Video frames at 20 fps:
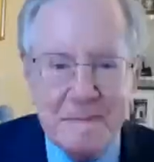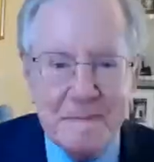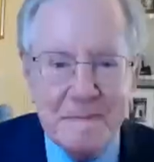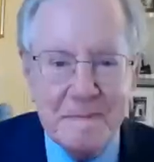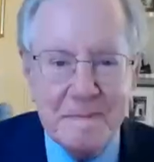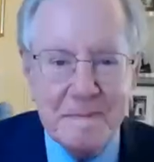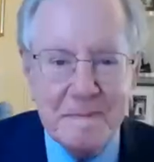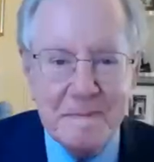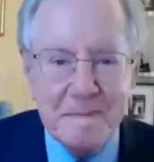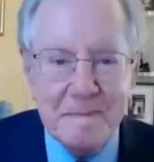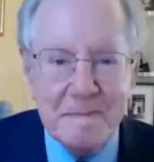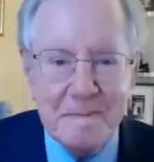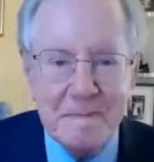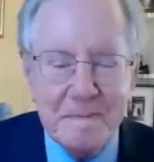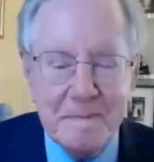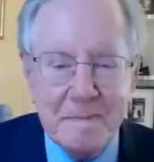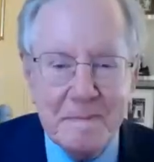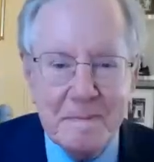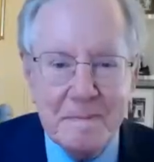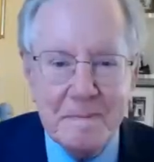
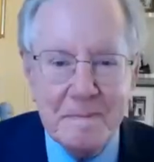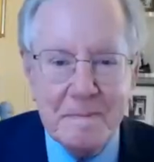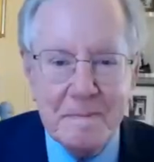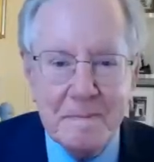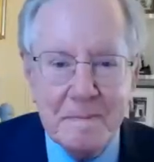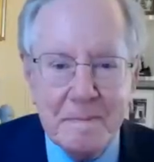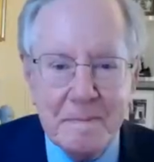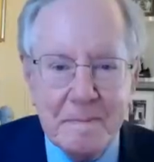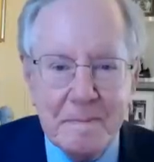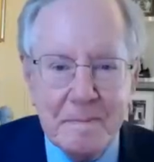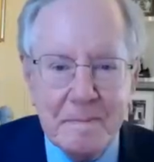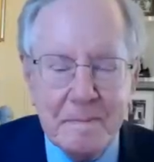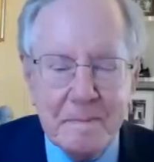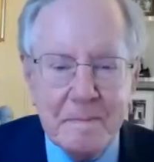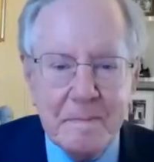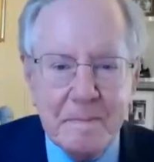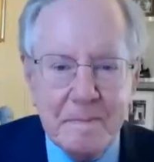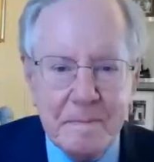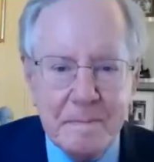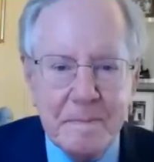
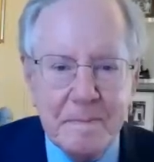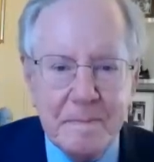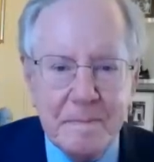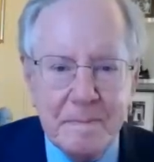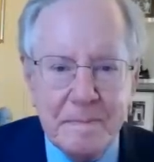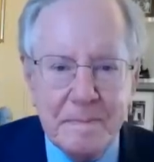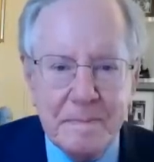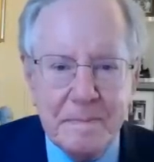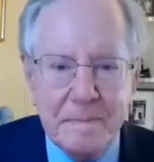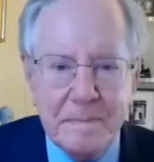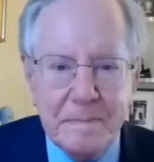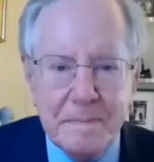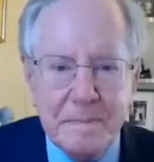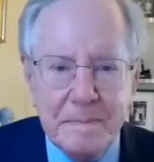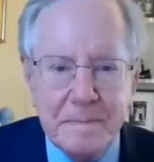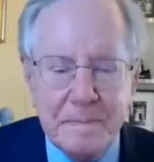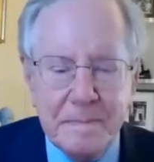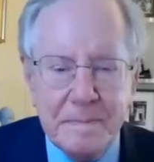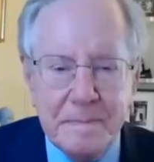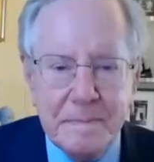
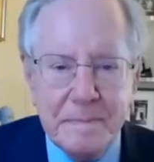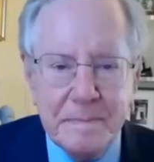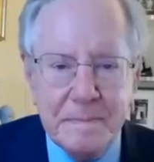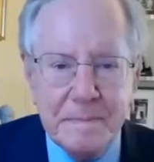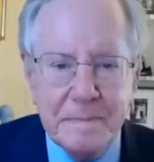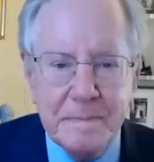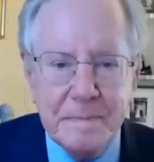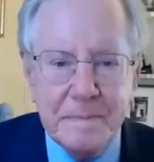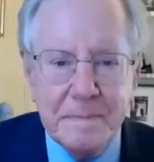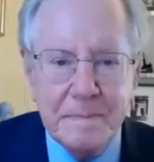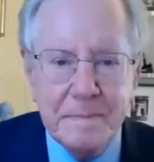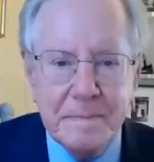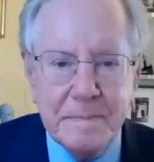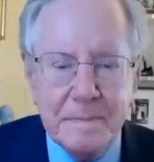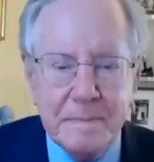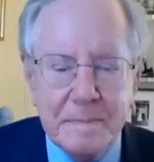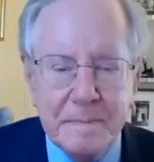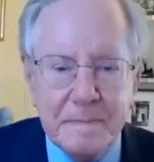(silent)